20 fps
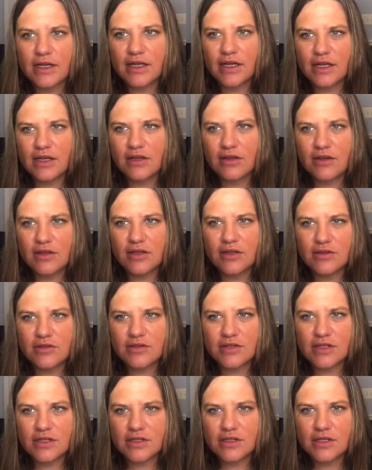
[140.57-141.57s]
Again, you can
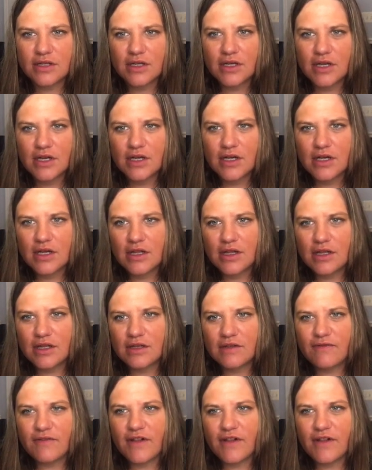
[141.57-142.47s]
use this